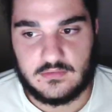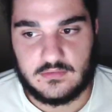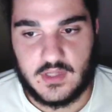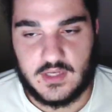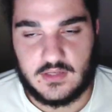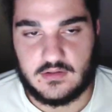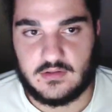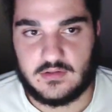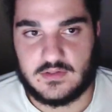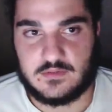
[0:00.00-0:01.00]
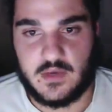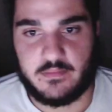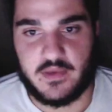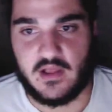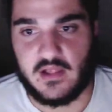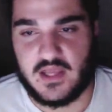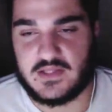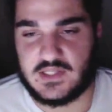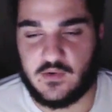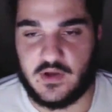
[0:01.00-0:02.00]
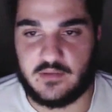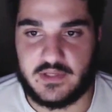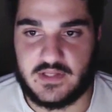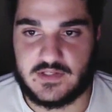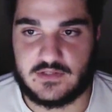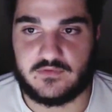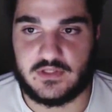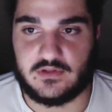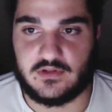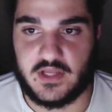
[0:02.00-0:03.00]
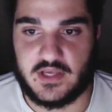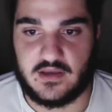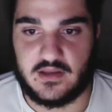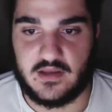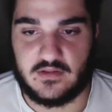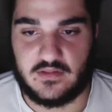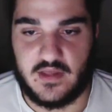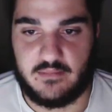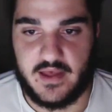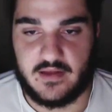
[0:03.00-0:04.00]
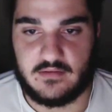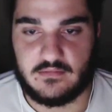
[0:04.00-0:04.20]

I don't know, it might be a glancing one, but it doesn't really look like he connected that bad.